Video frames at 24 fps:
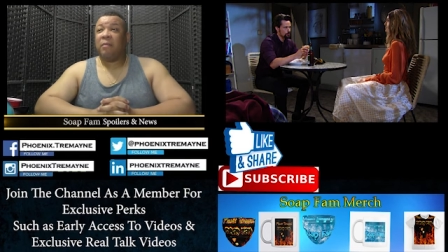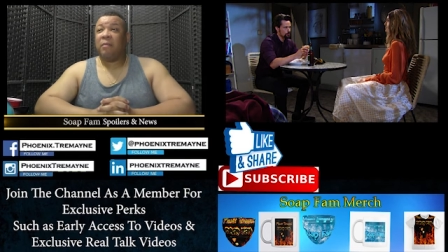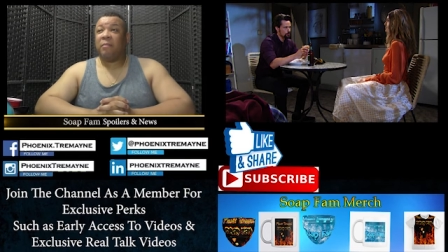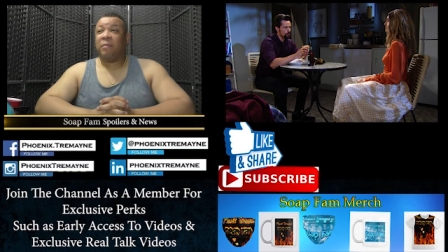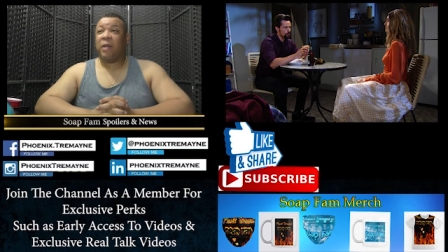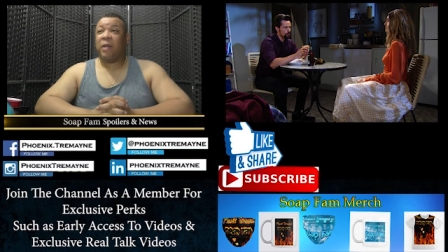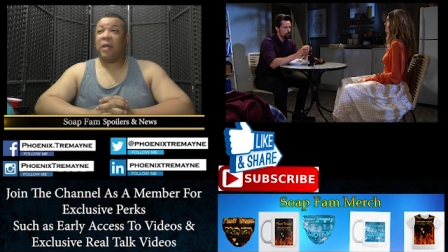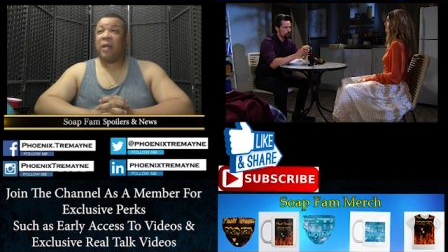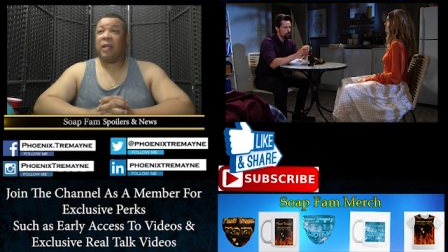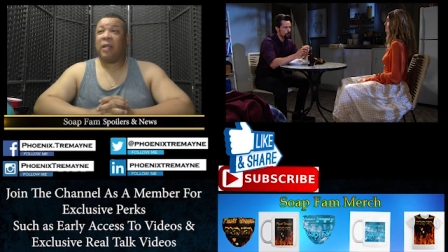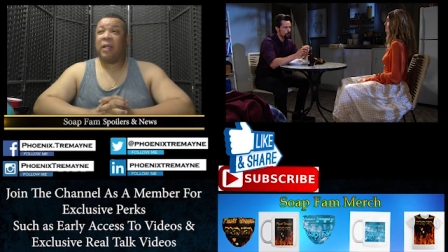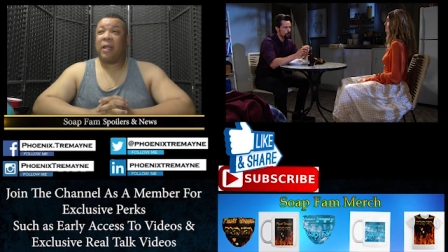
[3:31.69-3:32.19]

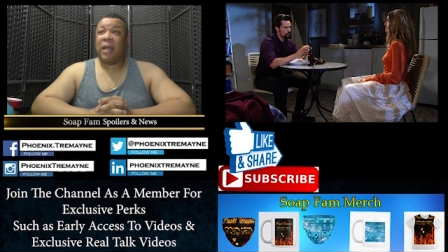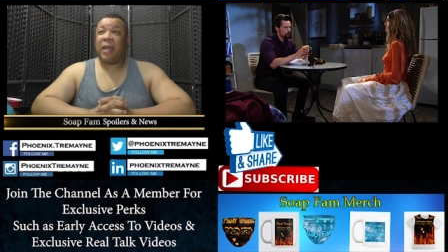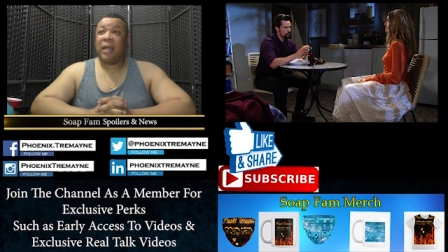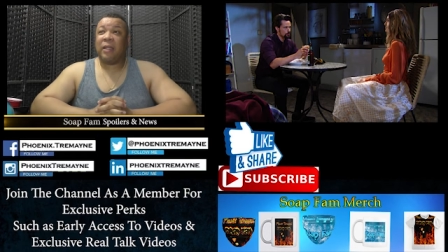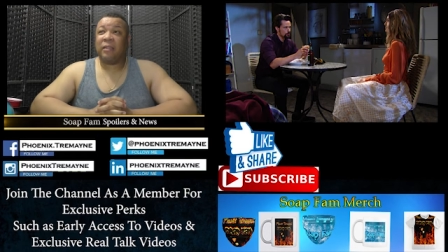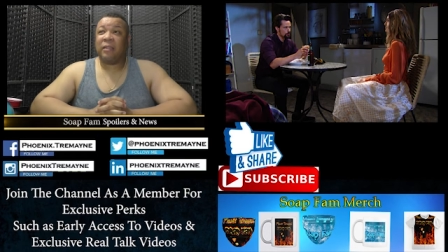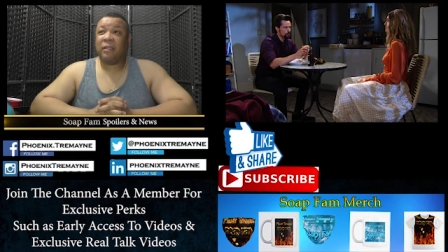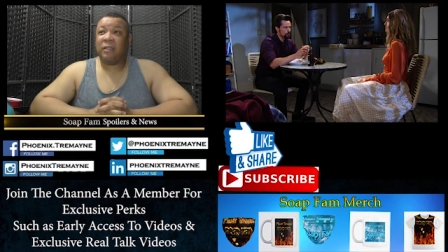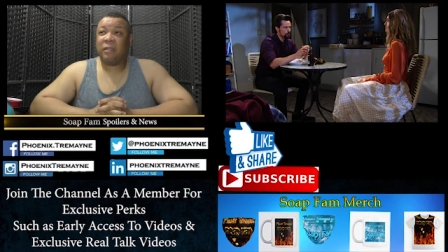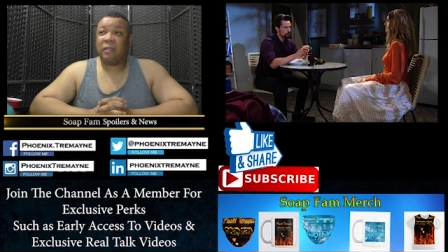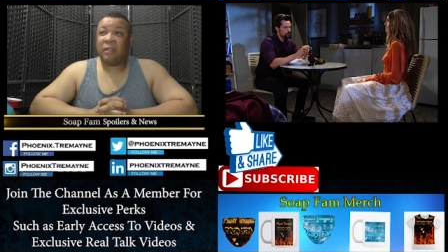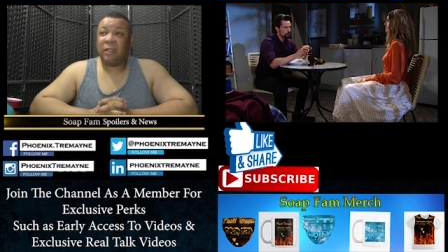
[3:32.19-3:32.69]
But
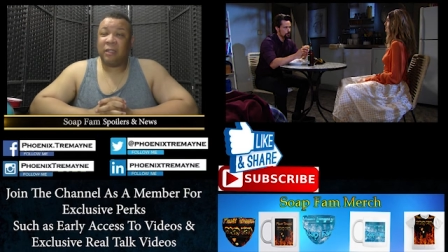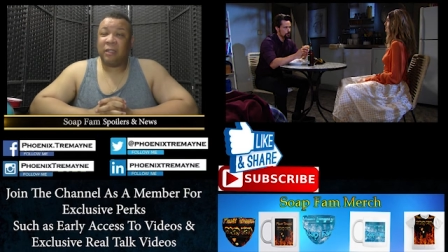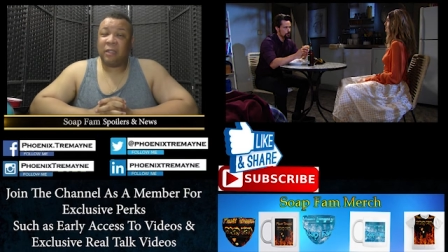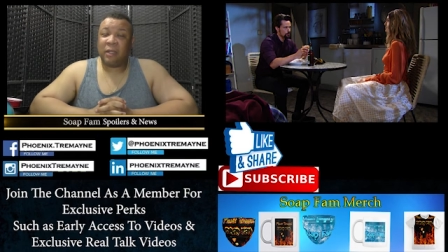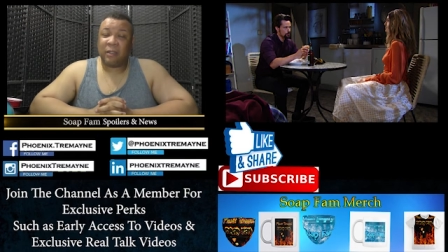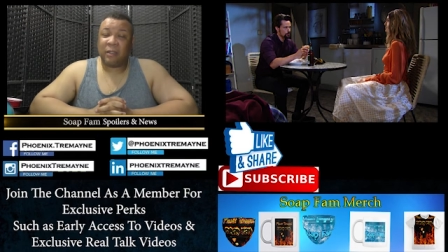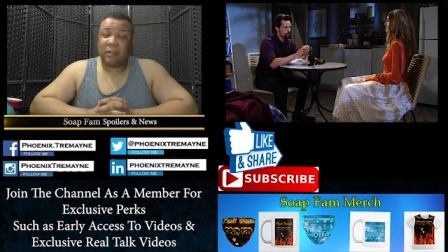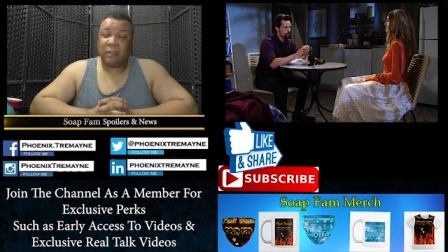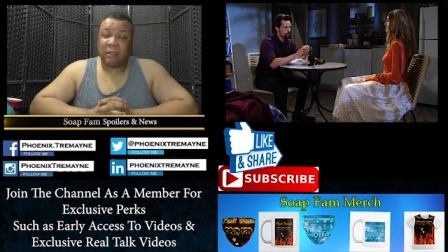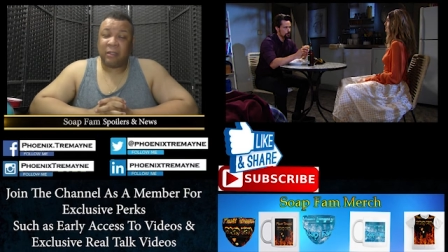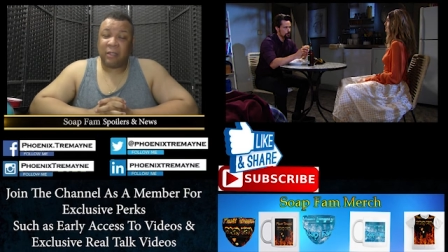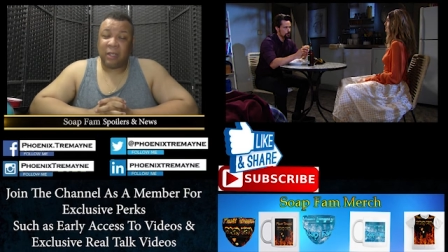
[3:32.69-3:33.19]
as he's sitting
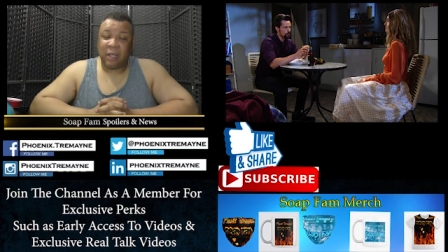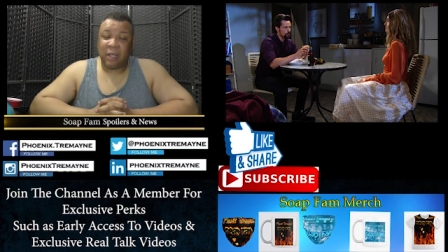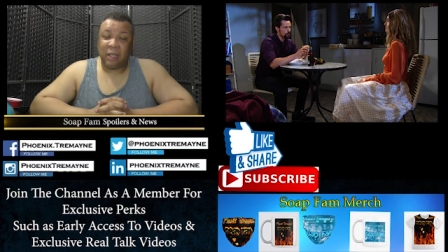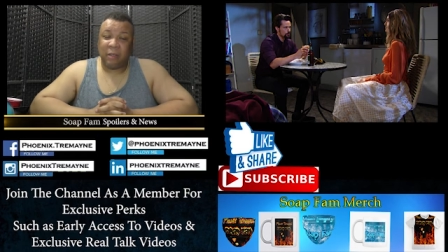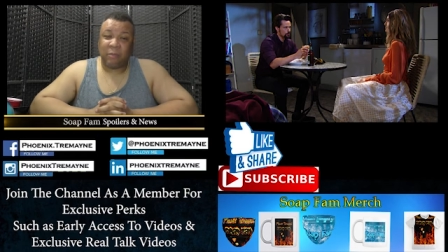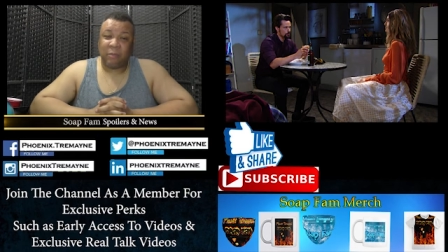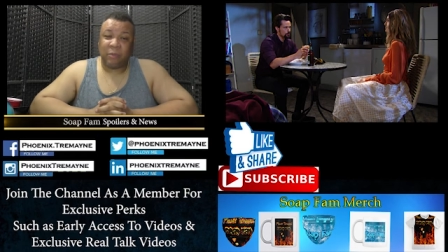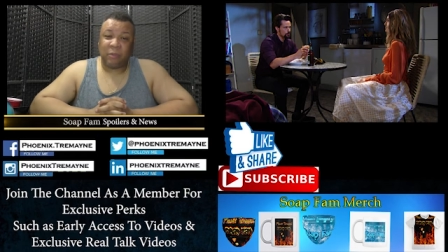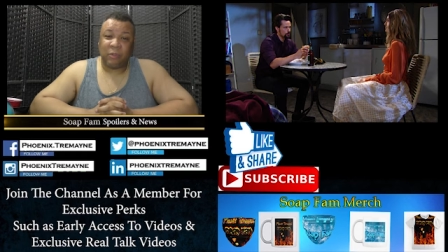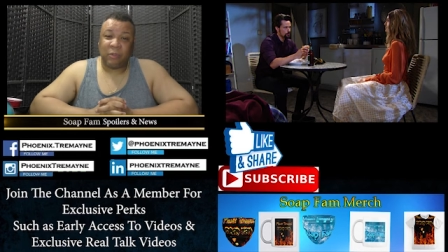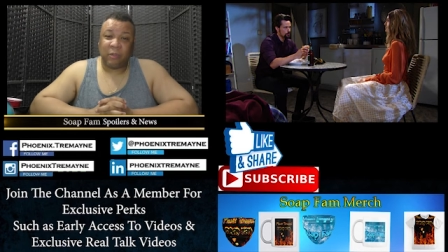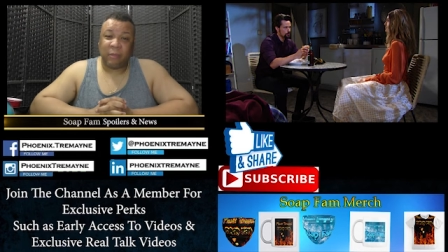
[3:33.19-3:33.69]
at the
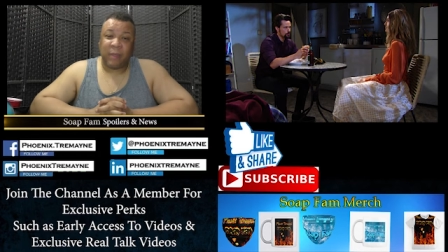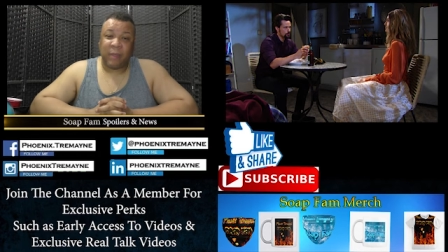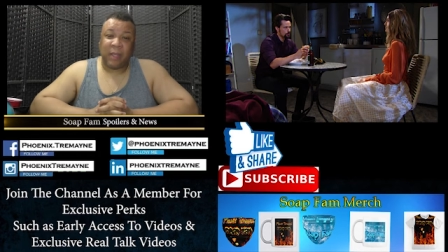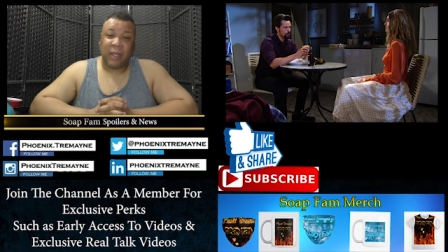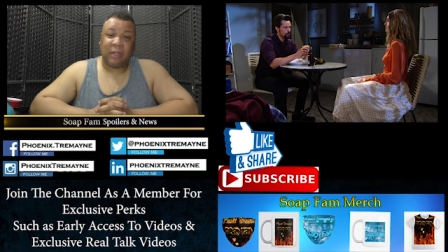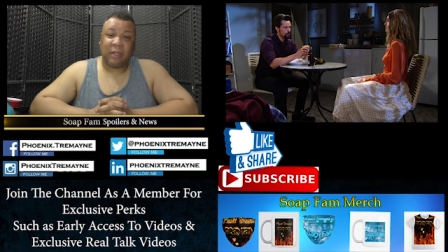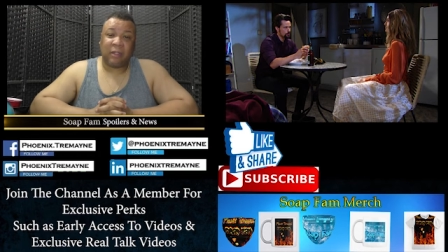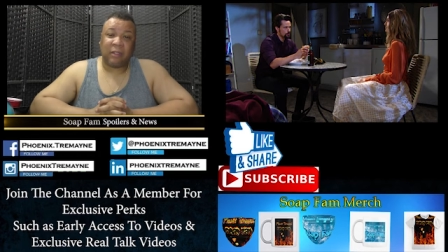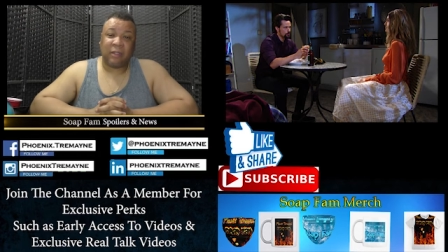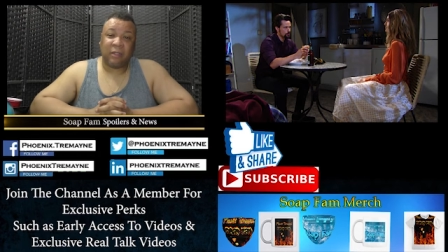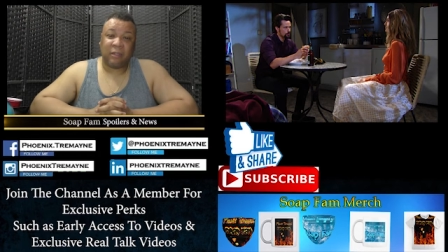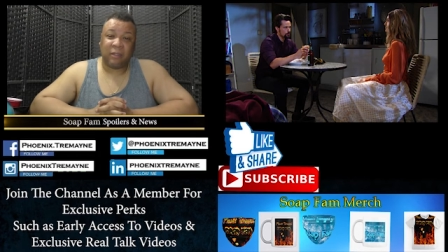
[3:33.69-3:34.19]
table, the
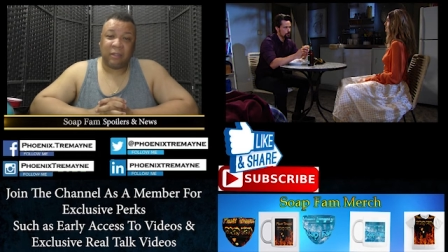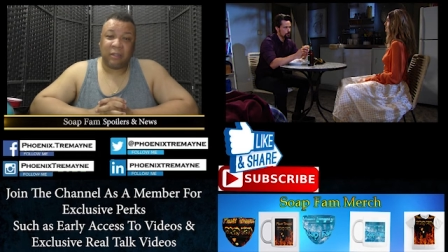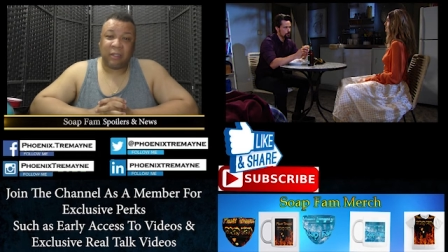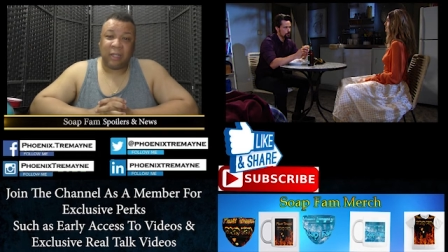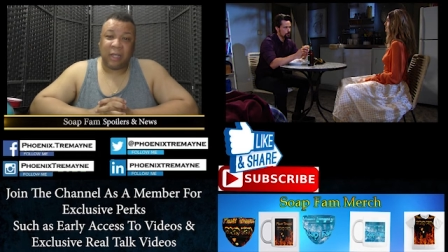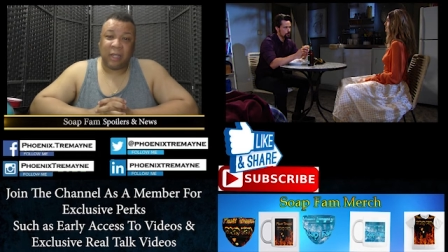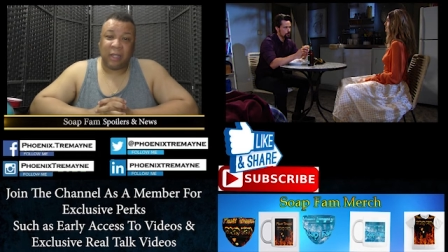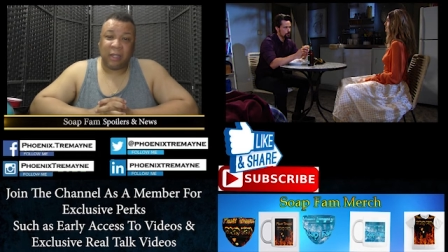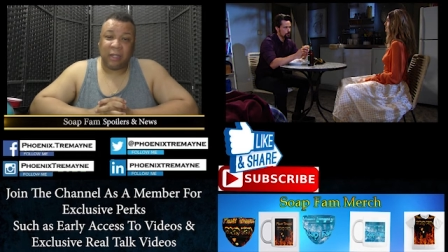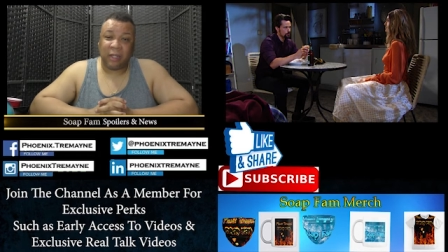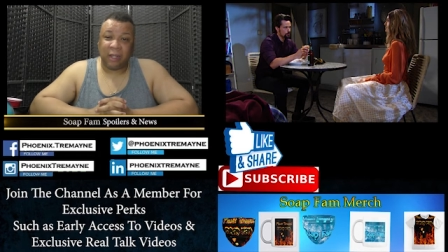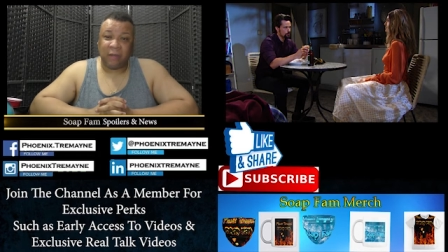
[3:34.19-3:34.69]
mannequin's saying,